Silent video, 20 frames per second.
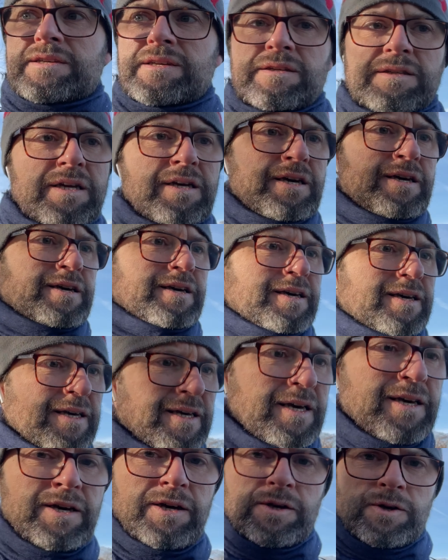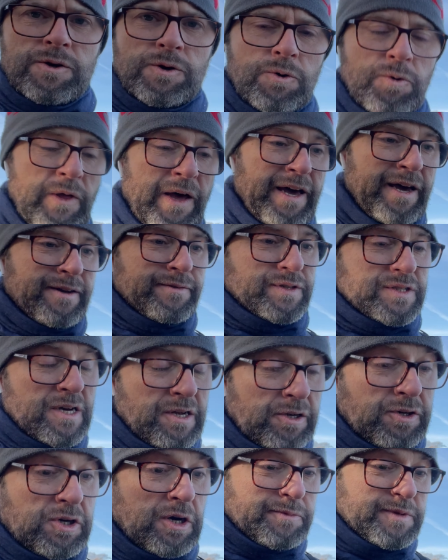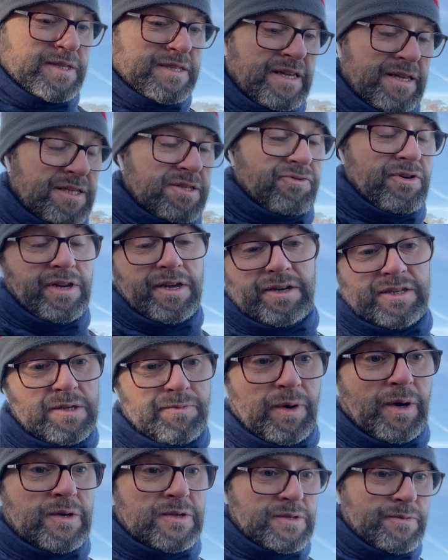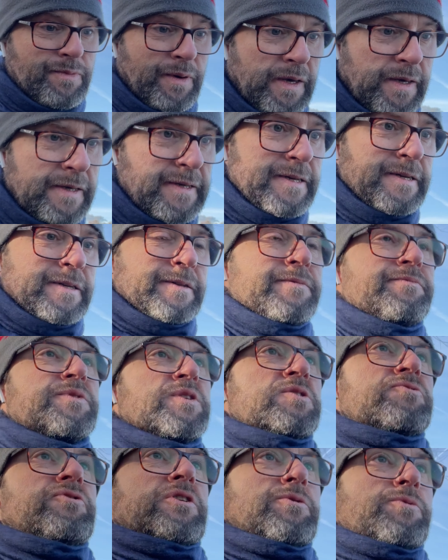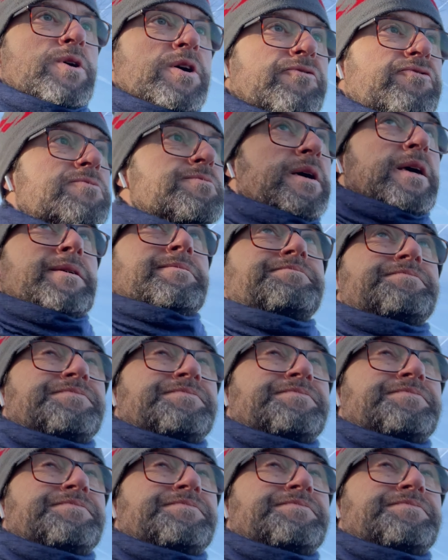and all that. It's kind of common sense really, I suppose, but it's really worked for me.